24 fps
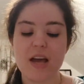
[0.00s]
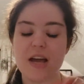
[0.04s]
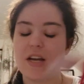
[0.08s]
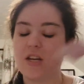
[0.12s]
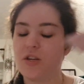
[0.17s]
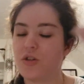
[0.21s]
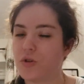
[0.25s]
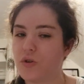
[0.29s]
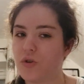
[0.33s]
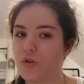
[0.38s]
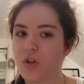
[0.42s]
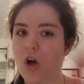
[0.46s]

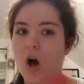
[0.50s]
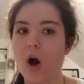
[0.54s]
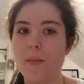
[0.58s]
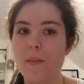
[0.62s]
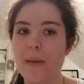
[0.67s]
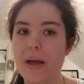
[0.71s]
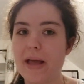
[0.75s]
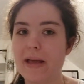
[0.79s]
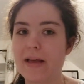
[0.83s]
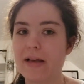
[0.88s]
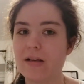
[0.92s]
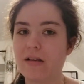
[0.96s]
is you start
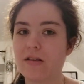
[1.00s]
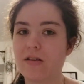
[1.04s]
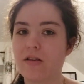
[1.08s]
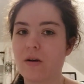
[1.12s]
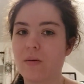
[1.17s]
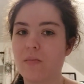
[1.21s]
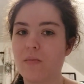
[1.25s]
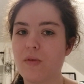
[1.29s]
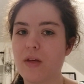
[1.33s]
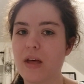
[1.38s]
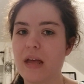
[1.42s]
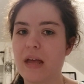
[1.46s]
making
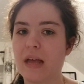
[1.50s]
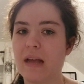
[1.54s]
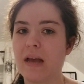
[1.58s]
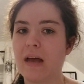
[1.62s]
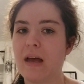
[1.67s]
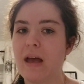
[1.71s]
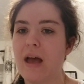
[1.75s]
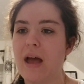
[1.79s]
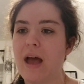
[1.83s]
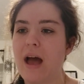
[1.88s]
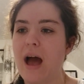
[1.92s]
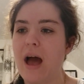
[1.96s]
something
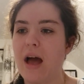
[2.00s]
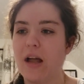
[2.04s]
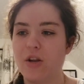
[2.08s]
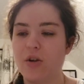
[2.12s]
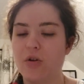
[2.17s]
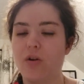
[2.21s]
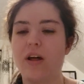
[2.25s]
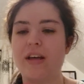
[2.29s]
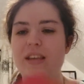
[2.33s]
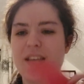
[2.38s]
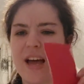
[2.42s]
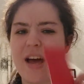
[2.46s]
and
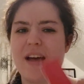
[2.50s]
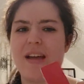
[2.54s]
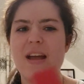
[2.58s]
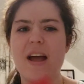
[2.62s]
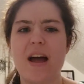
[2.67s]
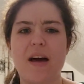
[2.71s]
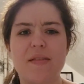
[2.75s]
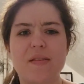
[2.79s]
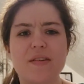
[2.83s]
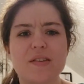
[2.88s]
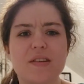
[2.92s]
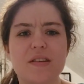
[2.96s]
you're like,
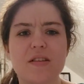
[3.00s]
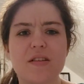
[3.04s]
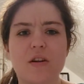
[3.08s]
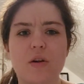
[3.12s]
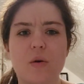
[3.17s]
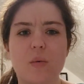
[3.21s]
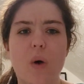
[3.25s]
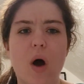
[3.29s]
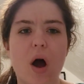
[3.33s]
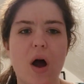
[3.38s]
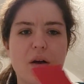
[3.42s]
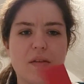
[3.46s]
yeah, this is going
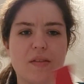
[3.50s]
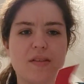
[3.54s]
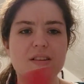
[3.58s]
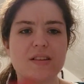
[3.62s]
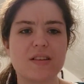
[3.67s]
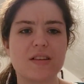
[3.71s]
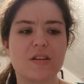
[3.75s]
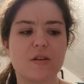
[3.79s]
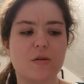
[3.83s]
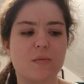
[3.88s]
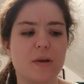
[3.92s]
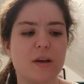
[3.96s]
to work, this
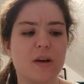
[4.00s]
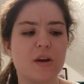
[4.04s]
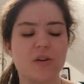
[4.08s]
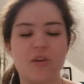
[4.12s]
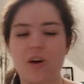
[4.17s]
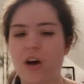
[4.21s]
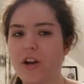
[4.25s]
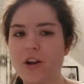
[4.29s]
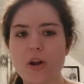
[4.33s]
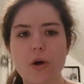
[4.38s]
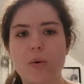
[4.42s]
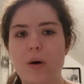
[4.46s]
is going to be good,
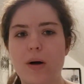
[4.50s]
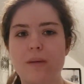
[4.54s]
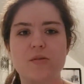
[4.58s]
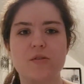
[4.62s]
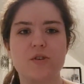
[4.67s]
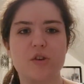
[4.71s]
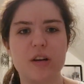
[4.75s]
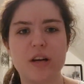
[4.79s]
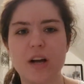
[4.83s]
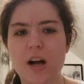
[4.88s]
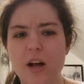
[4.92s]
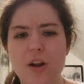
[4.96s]
I know what I'm
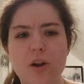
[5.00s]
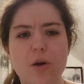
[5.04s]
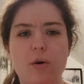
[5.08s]
doing,